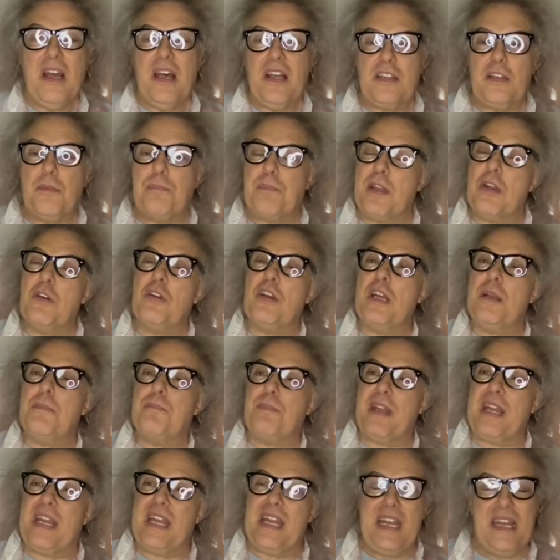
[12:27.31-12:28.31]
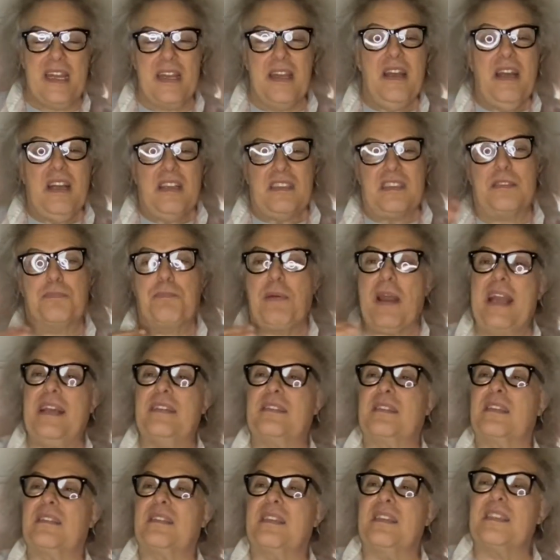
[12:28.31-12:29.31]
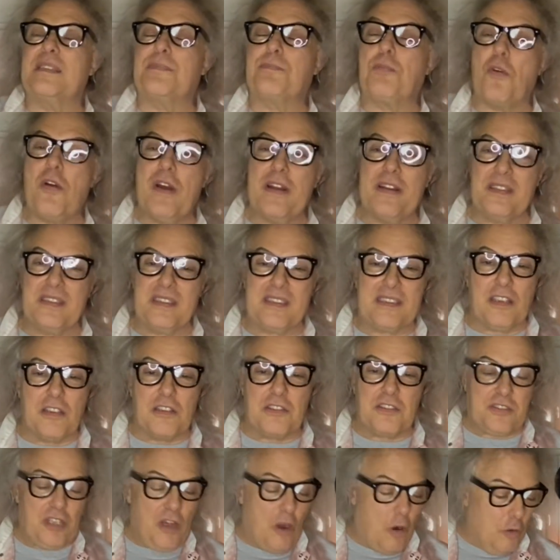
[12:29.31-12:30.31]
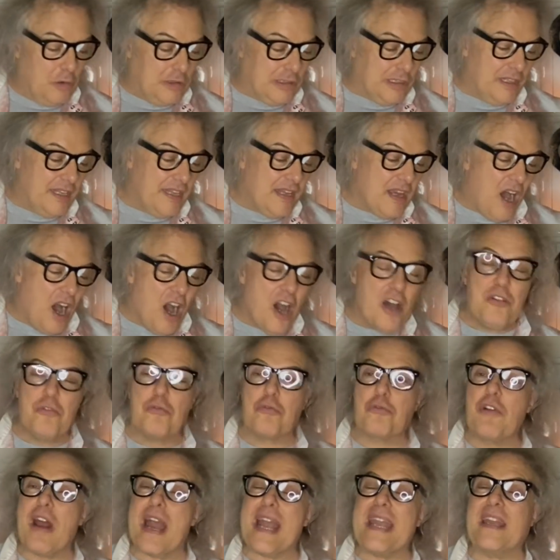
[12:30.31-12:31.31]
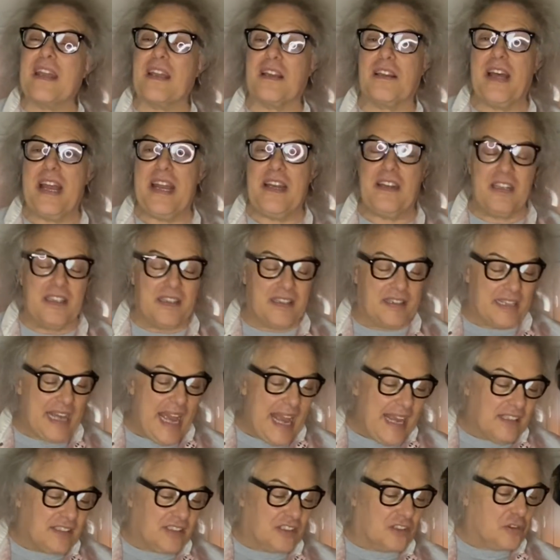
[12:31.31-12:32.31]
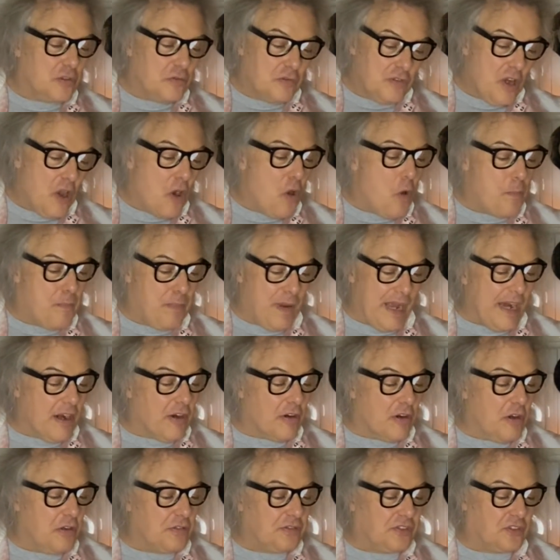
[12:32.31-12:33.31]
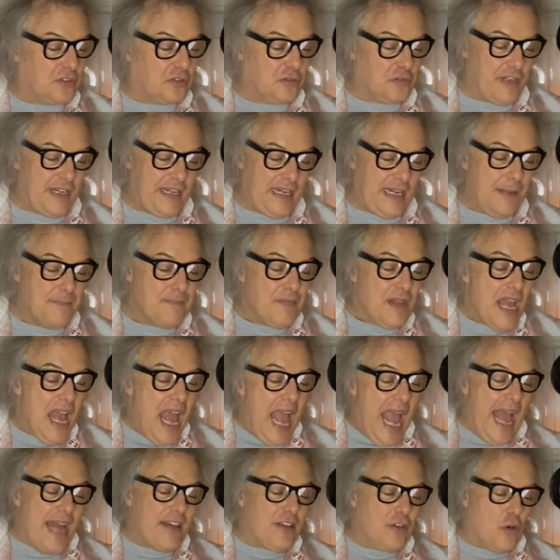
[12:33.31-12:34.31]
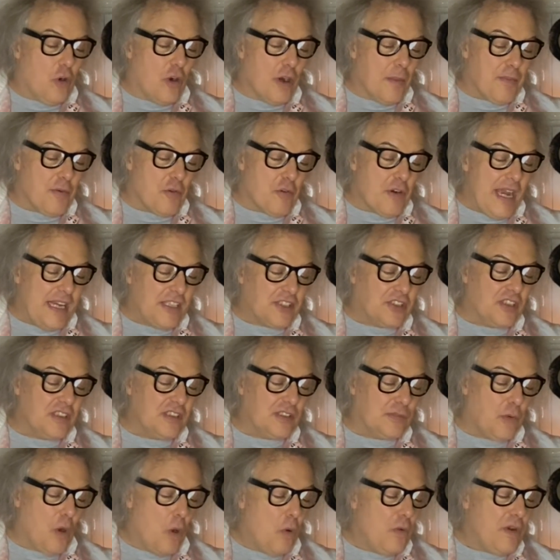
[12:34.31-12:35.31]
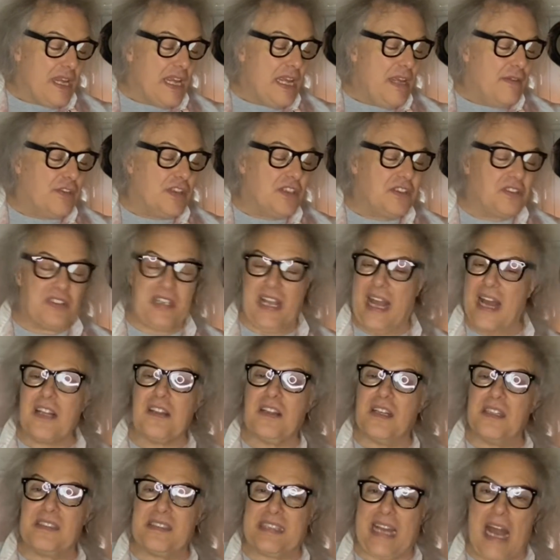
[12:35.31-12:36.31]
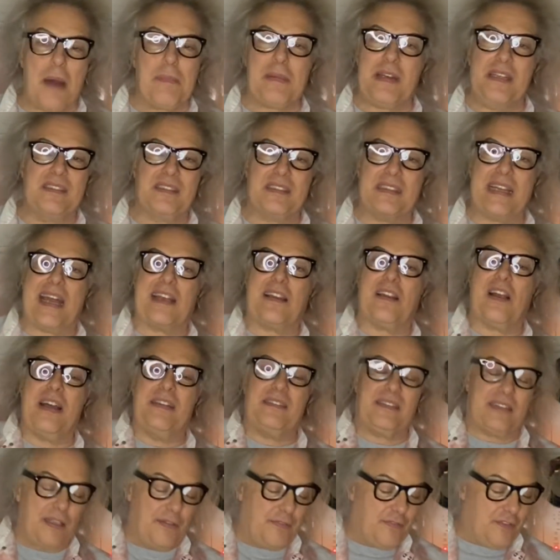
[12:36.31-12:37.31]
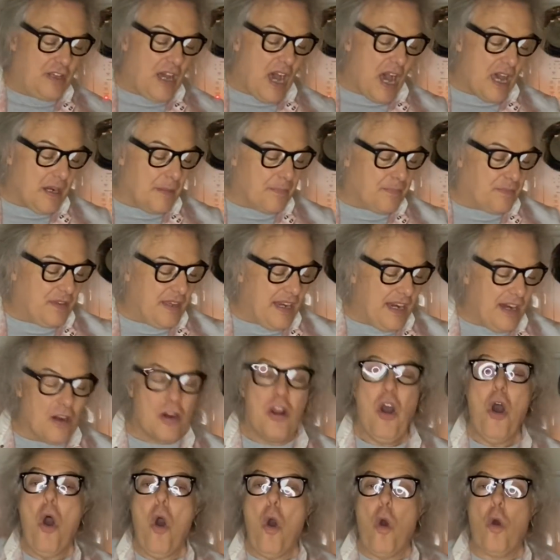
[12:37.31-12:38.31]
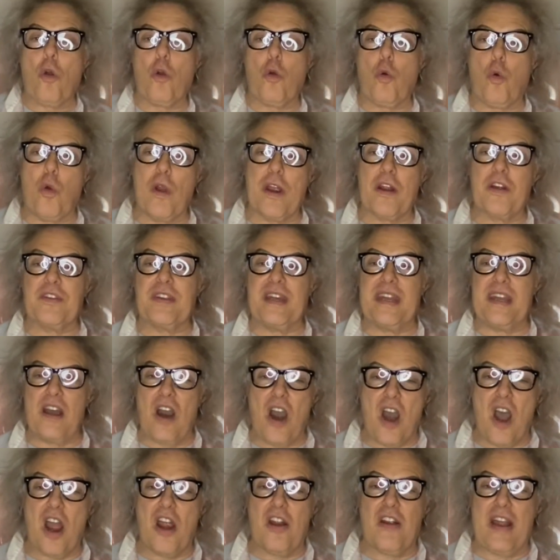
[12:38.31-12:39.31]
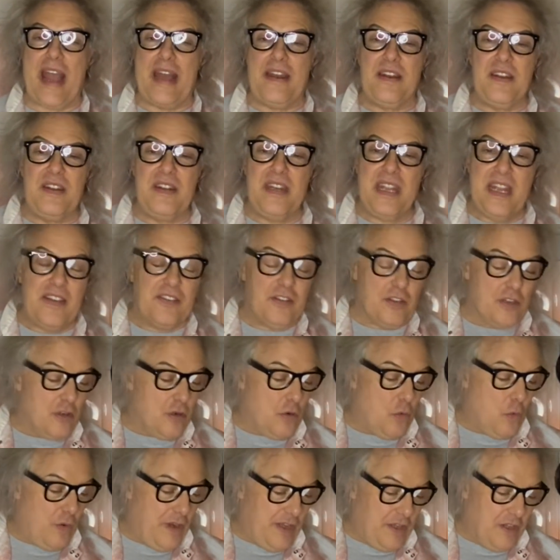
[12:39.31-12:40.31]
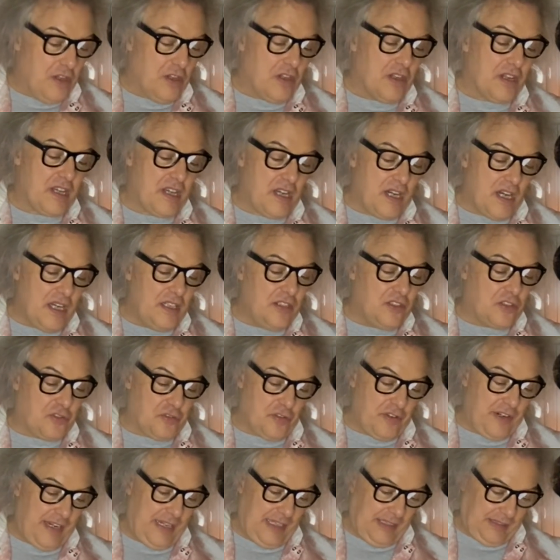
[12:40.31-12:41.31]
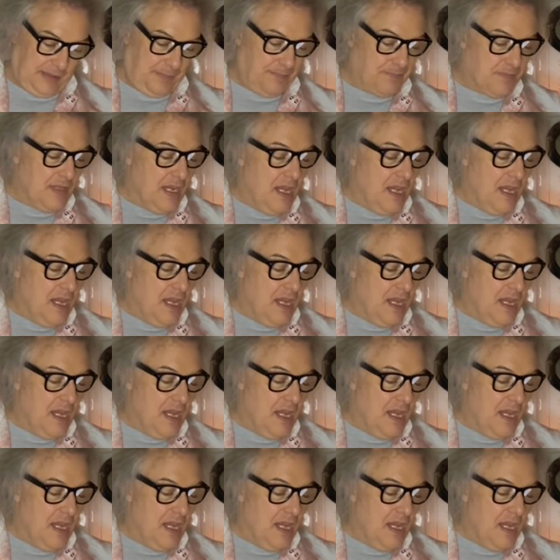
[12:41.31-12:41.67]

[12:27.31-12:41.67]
The beauty being, space at this point is still totally unregulated thanks to no Paros Treaty, and corporations won't even tell us how many satellites they've got up there or where they are, and neither will countries.